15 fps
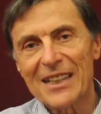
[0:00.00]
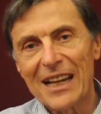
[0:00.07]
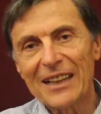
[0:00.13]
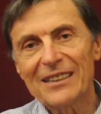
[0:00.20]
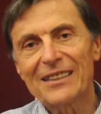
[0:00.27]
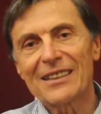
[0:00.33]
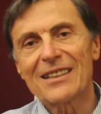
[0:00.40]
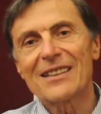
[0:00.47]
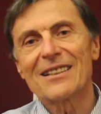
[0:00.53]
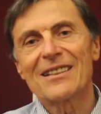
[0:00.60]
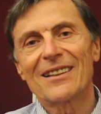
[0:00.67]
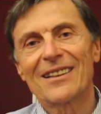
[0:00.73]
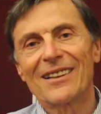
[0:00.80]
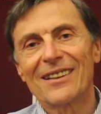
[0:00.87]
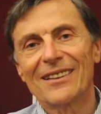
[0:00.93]
from
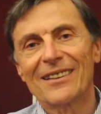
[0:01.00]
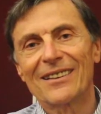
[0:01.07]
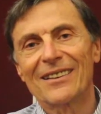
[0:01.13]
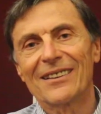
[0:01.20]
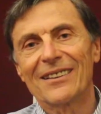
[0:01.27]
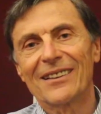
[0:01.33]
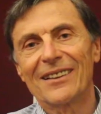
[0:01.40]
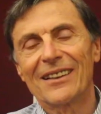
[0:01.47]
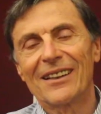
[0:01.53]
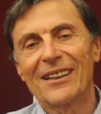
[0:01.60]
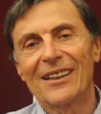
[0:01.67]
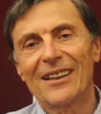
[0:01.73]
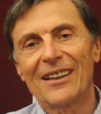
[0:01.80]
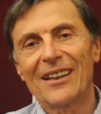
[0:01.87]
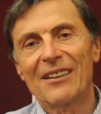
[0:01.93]
ascites, and
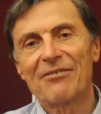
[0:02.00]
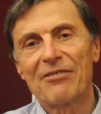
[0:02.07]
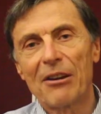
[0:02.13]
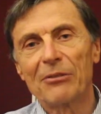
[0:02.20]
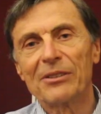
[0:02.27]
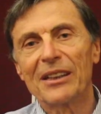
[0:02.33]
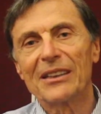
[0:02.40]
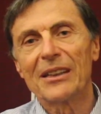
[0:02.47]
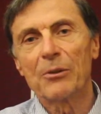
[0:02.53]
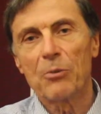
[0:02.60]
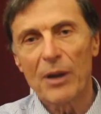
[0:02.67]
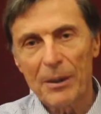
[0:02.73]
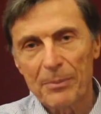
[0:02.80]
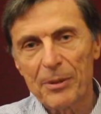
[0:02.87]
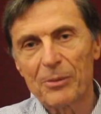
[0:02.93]
I
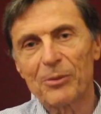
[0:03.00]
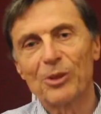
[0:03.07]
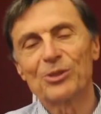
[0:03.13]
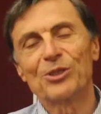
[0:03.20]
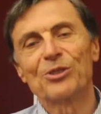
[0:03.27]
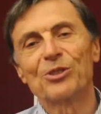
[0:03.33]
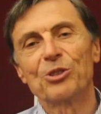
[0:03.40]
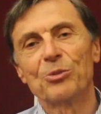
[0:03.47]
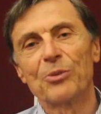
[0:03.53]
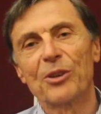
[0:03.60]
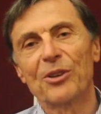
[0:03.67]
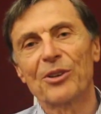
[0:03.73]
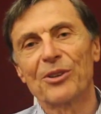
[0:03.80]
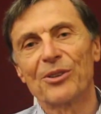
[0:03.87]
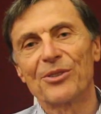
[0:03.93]
found that they were
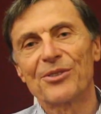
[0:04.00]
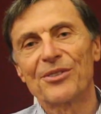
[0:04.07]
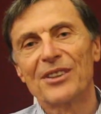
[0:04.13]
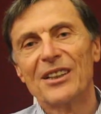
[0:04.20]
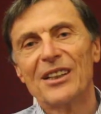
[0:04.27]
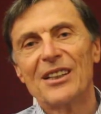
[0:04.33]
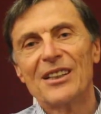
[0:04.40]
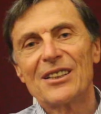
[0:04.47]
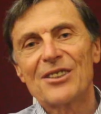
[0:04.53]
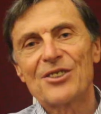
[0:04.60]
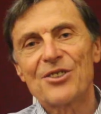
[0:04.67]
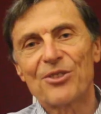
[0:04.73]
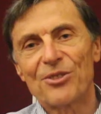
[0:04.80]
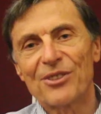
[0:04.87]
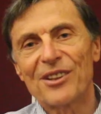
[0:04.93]
promoting tumor growth.
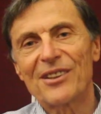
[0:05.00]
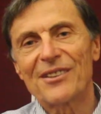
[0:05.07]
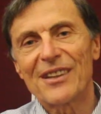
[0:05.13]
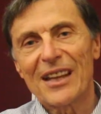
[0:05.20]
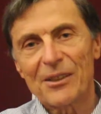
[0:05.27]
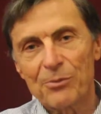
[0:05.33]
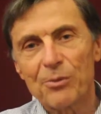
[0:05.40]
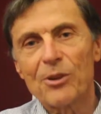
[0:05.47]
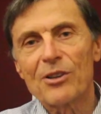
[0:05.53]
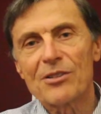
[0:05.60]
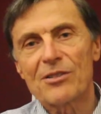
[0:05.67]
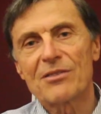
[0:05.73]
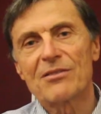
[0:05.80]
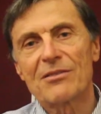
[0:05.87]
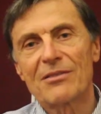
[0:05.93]
So
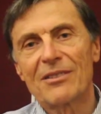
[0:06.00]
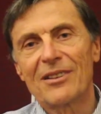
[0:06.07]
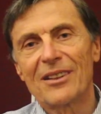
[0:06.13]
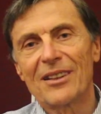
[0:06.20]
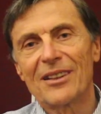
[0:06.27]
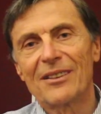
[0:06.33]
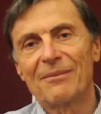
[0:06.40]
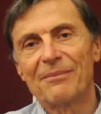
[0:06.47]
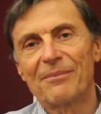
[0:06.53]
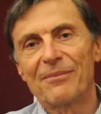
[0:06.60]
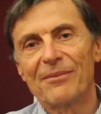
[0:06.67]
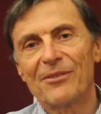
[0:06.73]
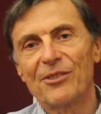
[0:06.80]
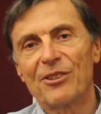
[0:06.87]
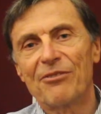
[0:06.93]
that was
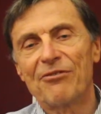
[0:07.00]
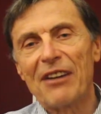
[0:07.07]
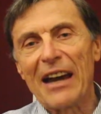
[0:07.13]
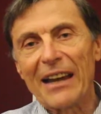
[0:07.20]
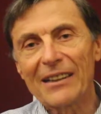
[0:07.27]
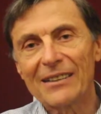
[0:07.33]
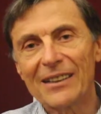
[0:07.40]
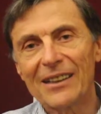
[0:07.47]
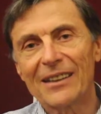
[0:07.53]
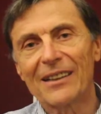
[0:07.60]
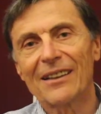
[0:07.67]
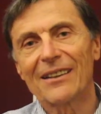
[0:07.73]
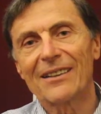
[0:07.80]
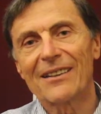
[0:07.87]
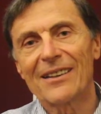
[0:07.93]
the
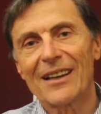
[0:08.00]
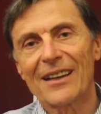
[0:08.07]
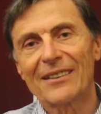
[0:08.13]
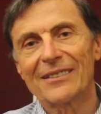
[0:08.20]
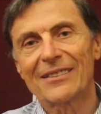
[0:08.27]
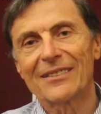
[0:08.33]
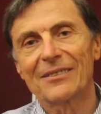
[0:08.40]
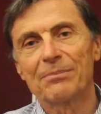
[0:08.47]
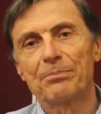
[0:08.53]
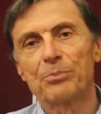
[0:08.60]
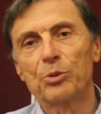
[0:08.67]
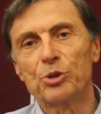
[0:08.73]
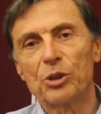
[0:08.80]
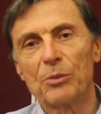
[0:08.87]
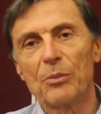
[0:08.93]
finding
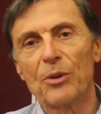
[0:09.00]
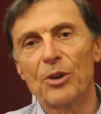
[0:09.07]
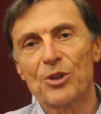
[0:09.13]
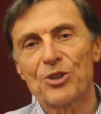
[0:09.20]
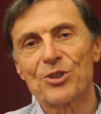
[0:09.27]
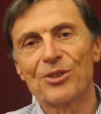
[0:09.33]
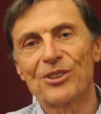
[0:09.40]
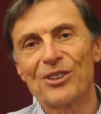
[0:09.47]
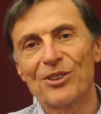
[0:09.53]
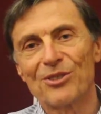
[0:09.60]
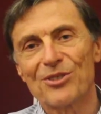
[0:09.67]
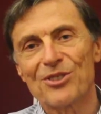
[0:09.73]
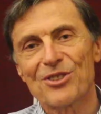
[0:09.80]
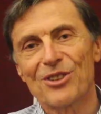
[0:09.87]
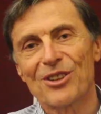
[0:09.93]
that put in
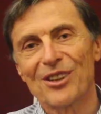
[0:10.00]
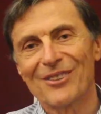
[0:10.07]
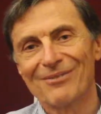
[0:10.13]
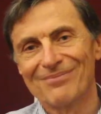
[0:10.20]
motion the whole